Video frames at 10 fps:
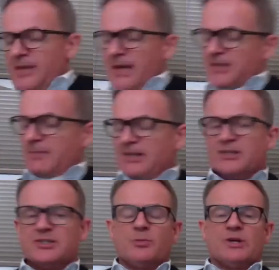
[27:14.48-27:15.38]
that's amazing.
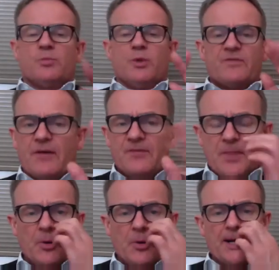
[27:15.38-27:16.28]
So we've covered the
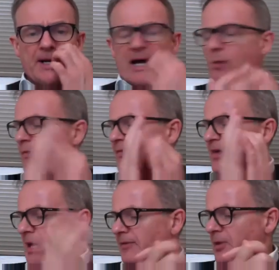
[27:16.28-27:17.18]
product now.
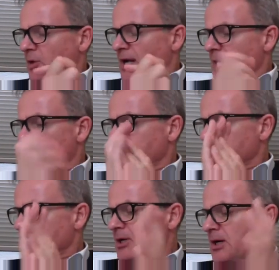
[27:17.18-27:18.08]
We've covered looking
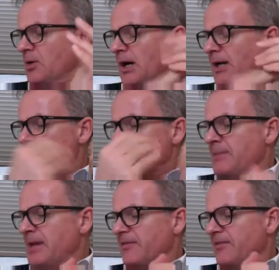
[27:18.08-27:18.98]
after, our daily
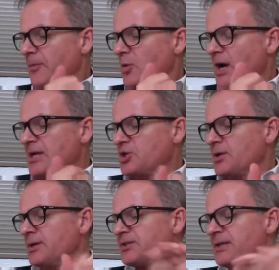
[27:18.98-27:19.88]
method of
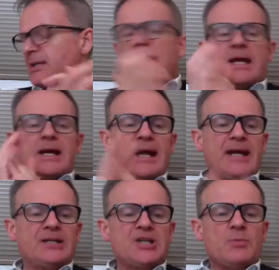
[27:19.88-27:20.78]
operations and
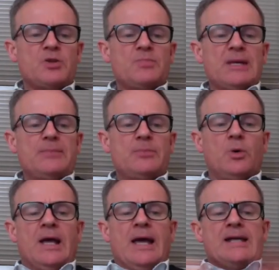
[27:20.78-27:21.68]
connecting with
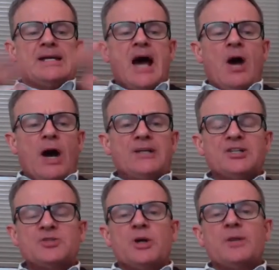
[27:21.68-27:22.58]
people. Now, I
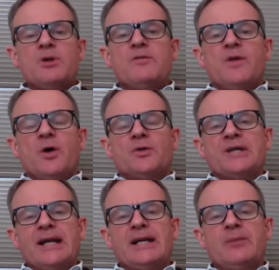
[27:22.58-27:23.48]
just want to move on
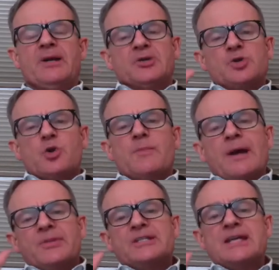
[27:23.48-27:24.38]
a little bit and talk
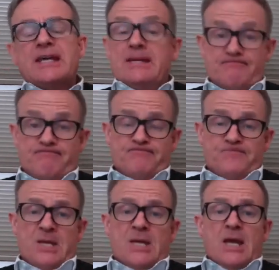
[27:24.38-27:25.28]
about the team.
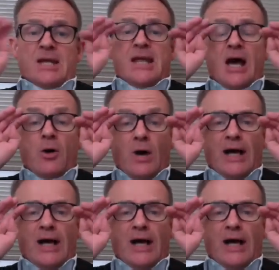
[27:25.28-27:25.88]
Okay. Now,